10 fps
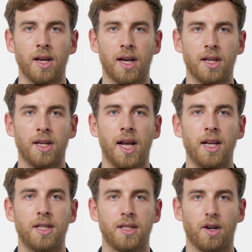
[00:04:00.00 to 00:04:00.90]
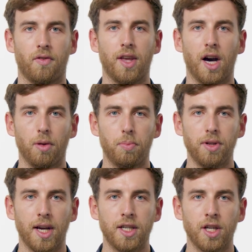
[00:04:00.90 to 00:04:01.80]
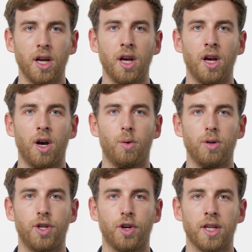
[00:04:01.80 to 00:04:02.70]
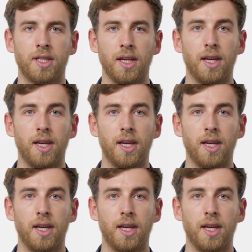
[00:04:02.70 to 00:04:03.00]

and analysis of the output data, which you can see